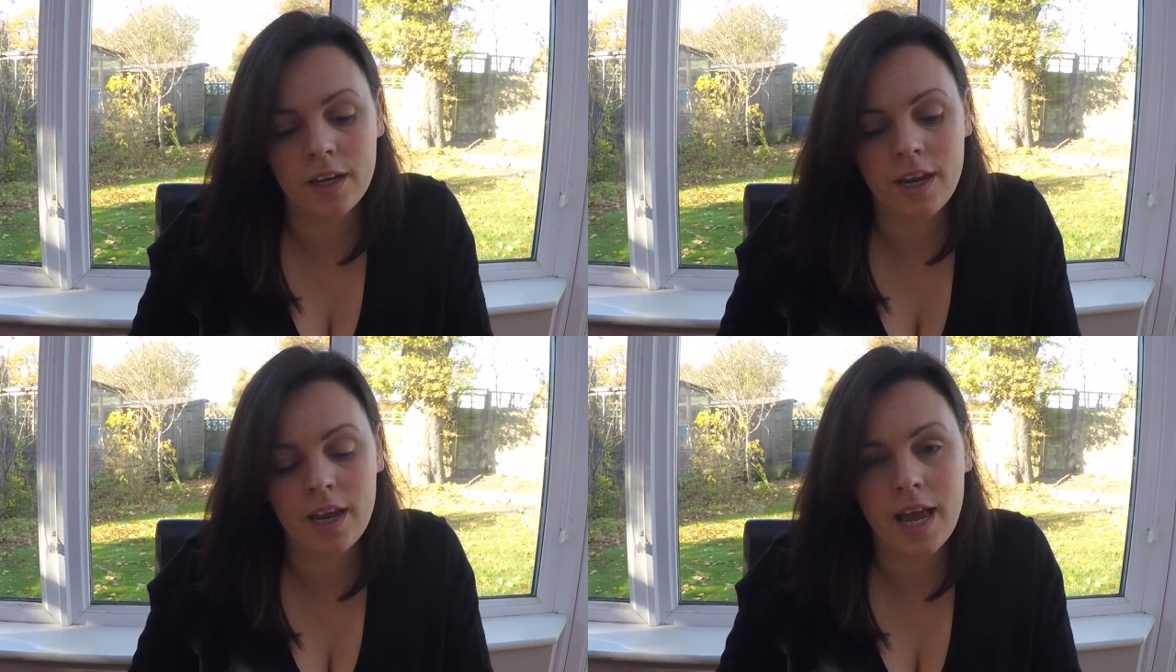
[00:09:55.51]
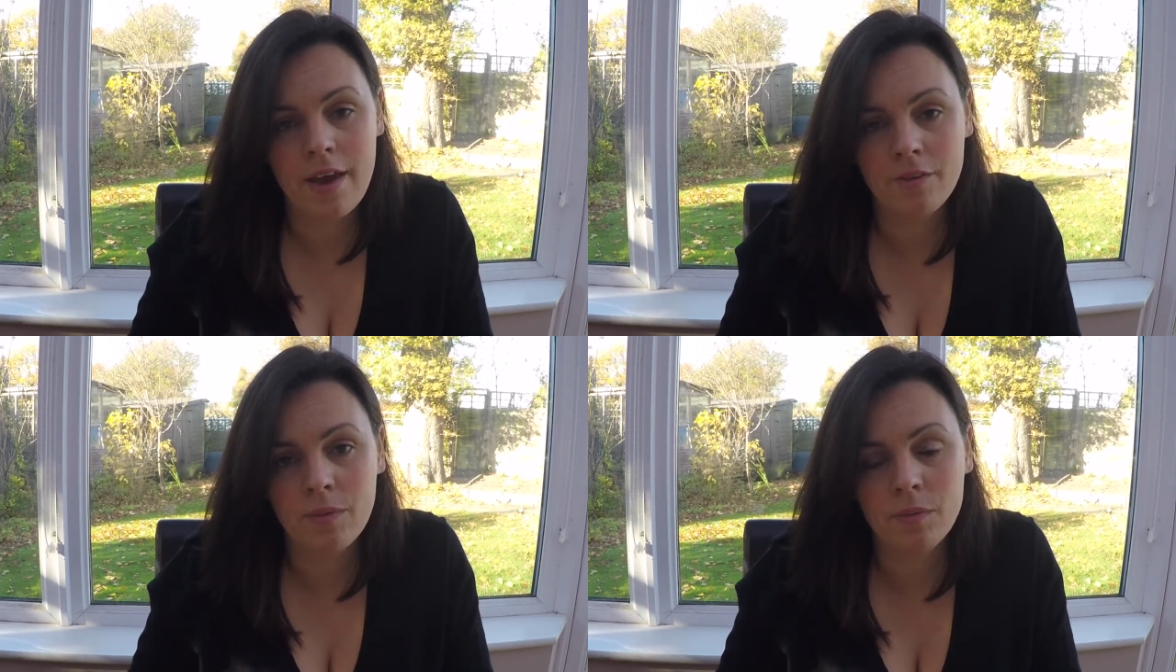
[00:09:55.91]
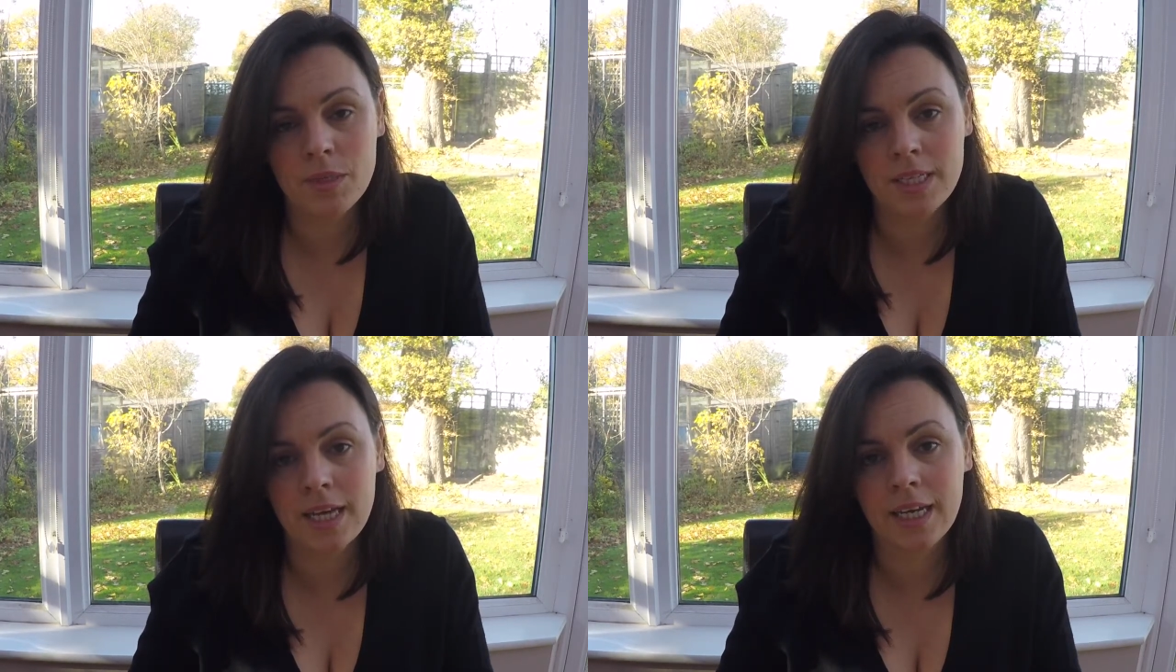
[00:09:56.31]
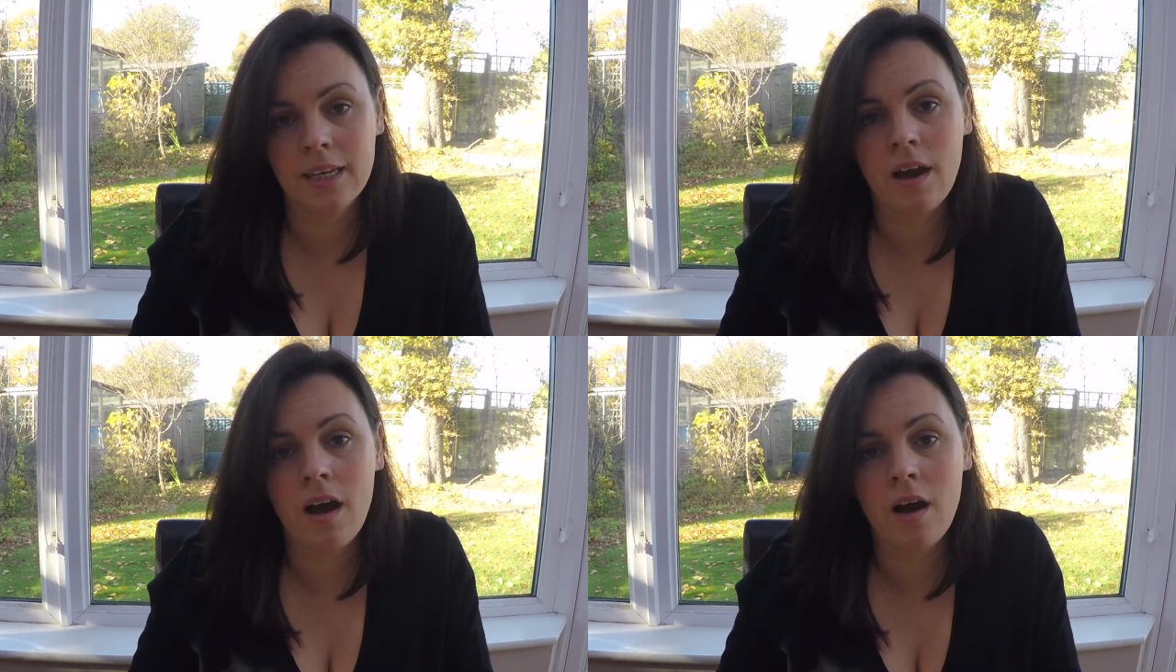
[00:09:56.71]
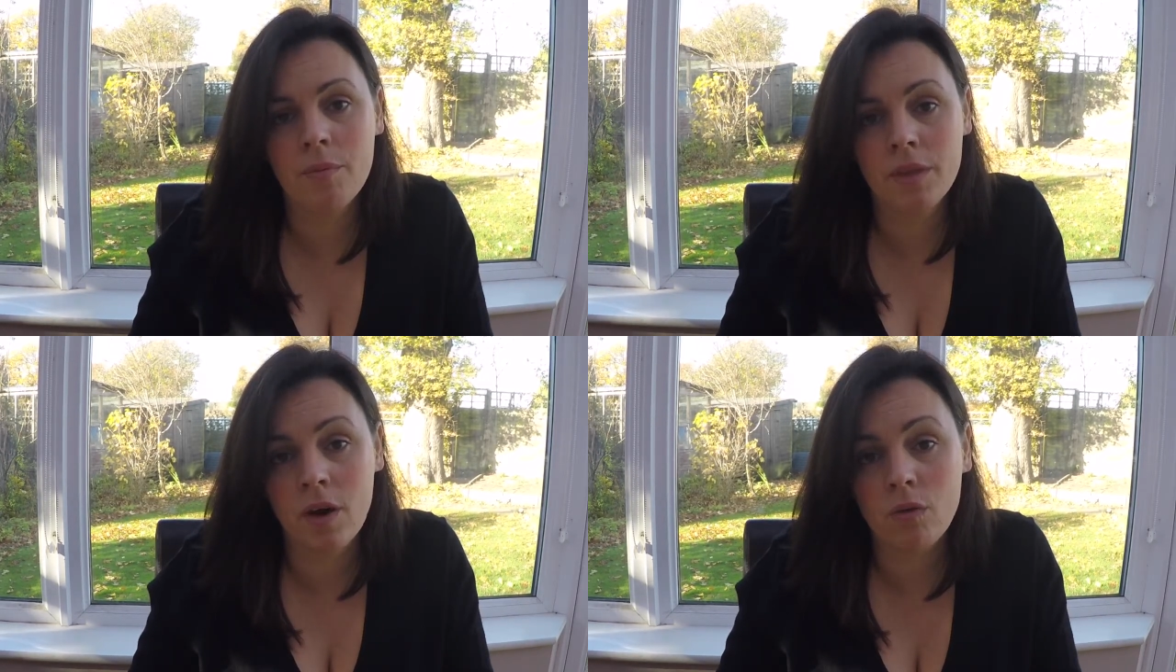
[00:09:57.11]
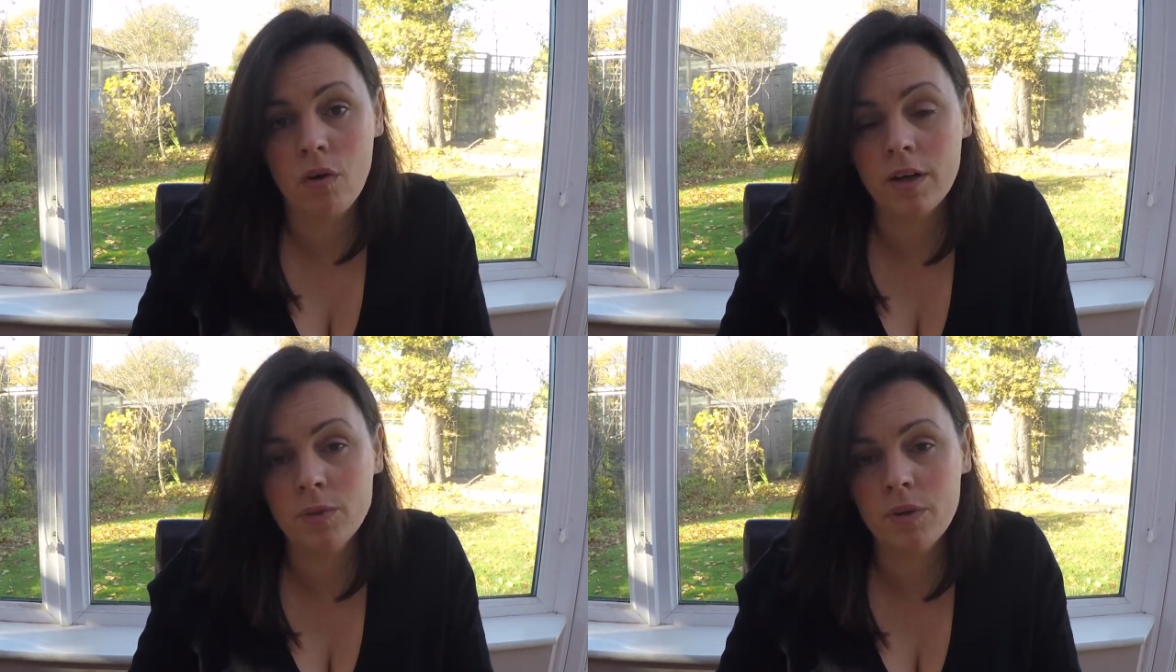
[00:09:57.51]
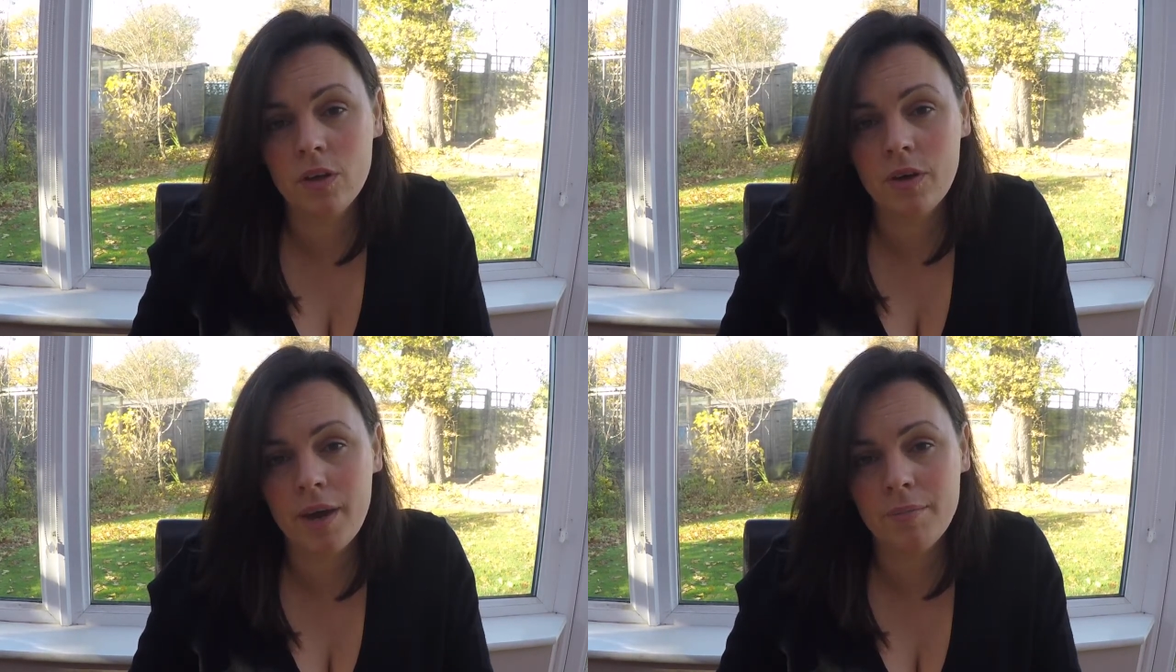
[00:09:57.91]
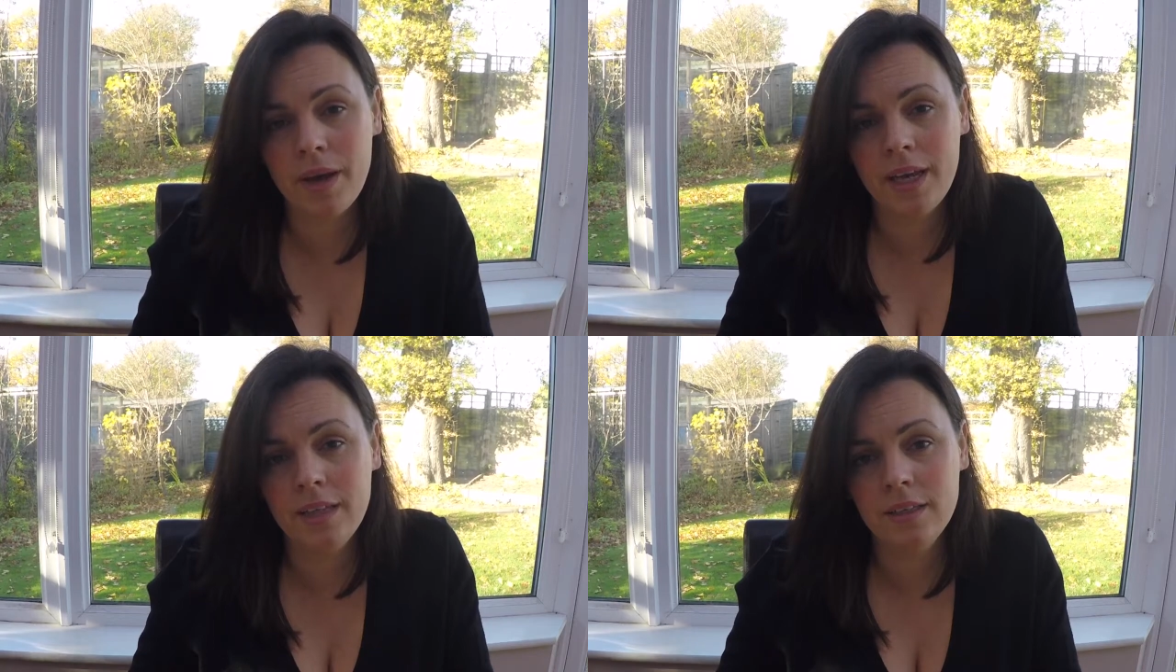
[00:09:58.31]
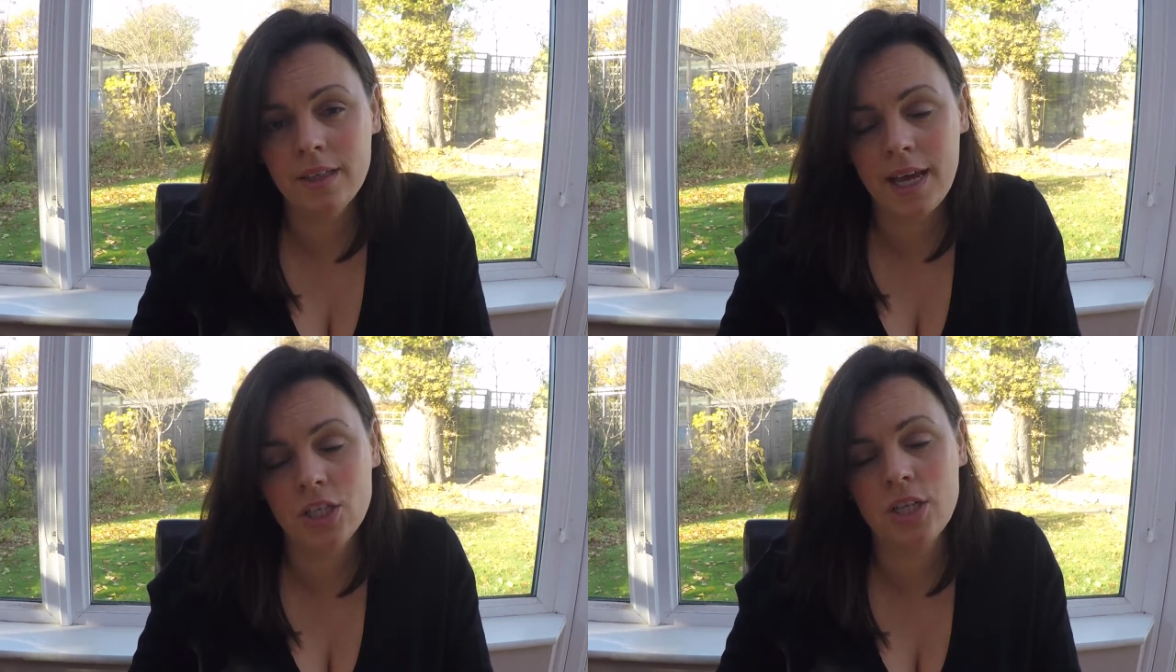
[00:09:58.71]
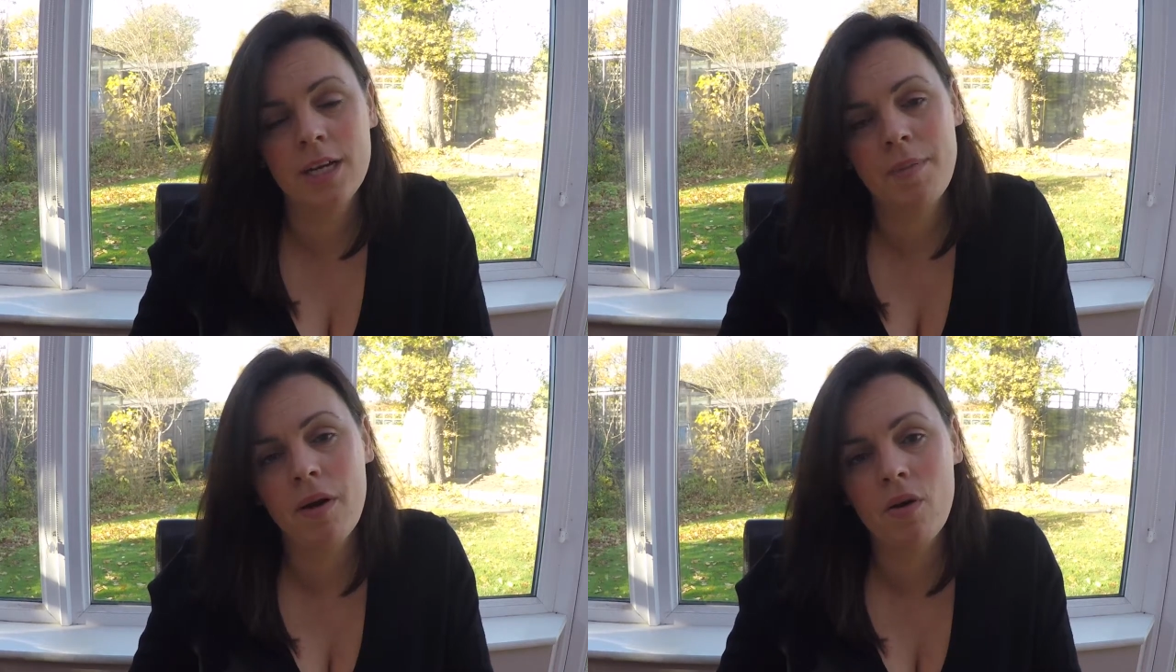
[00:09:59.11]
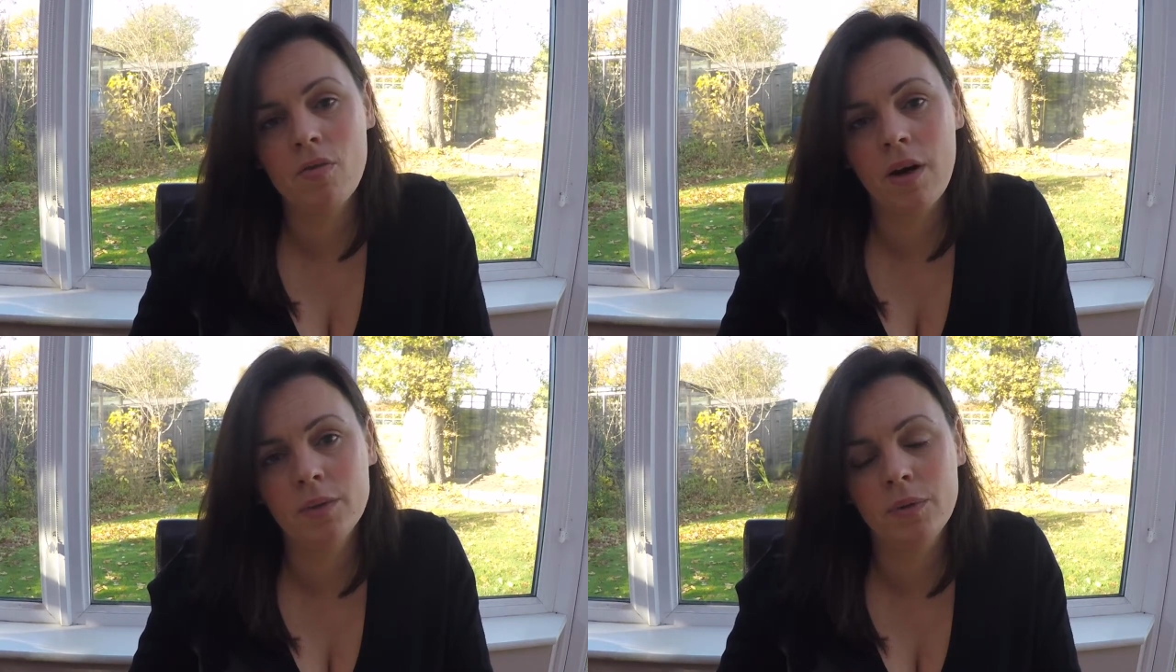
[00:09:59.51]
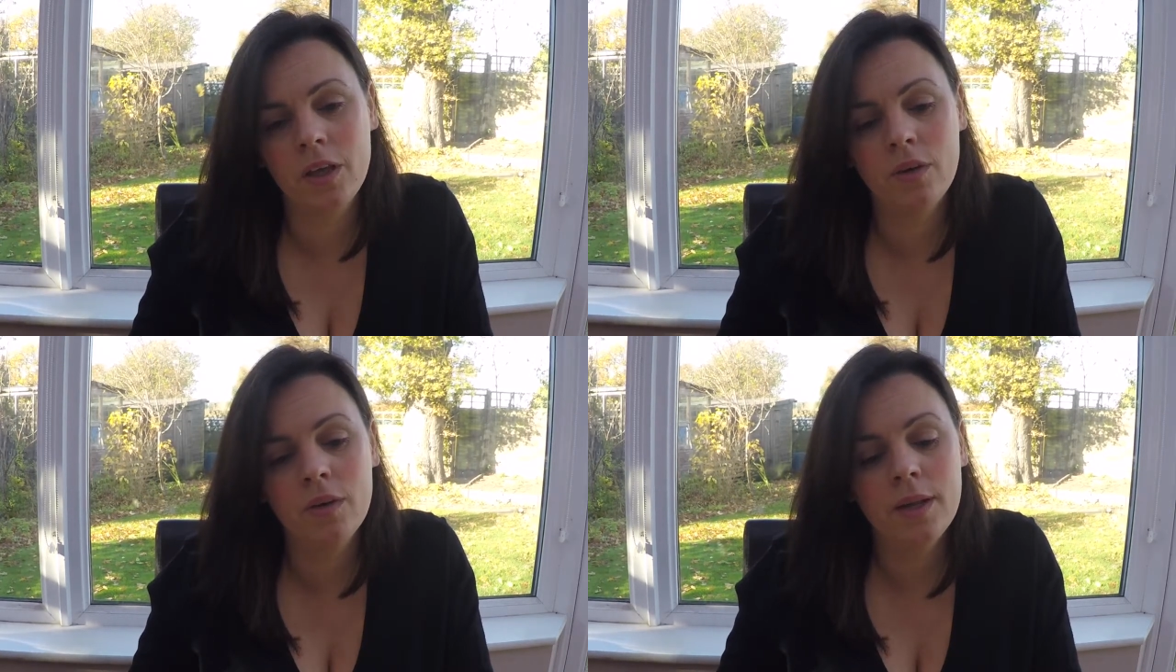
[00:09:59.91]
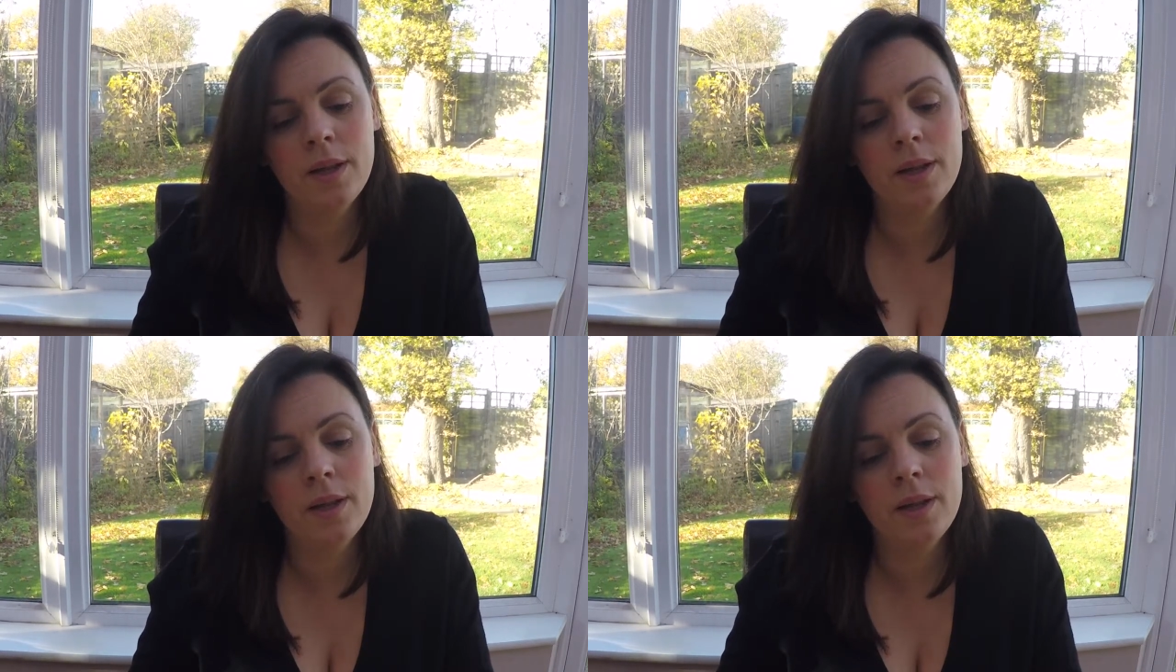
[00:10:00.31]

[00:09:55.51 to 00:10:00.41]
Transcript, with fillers: and everyone was tagging up the I'll Ride With You campaign, the hashtag about I'll Ride With You